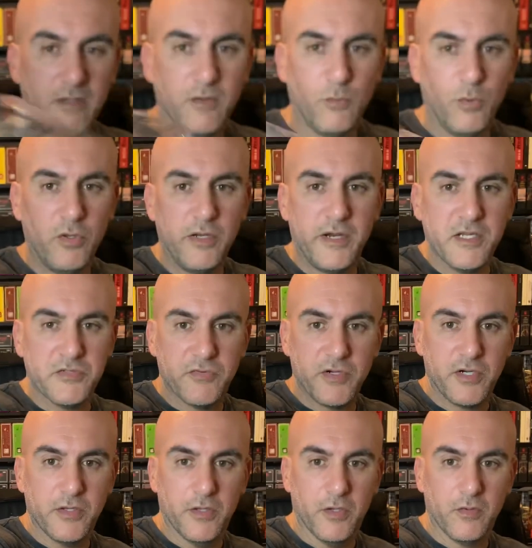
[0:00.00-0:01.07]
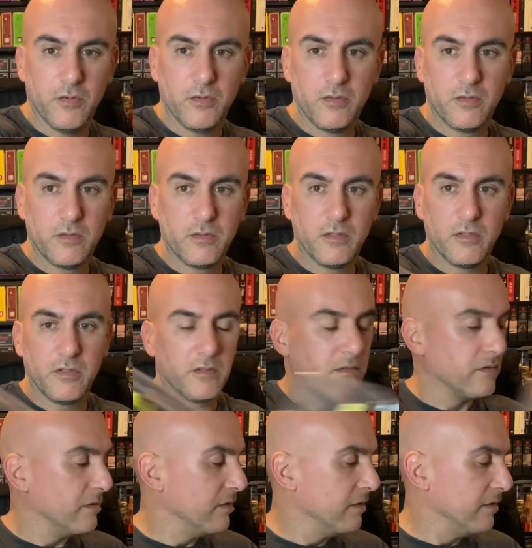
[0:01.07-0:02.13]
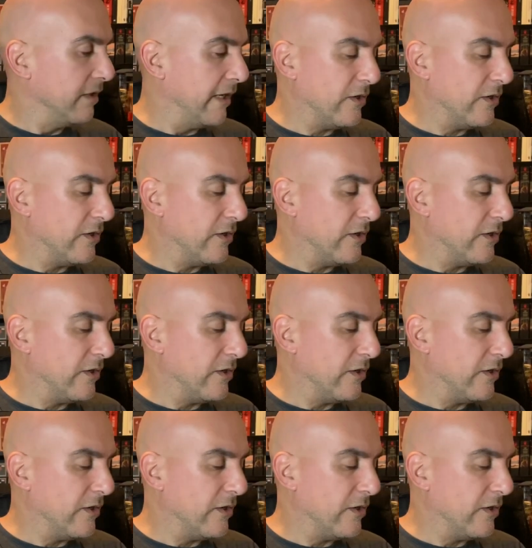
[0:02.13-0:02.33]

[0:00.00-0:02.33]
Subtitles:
Really nice figure, though. I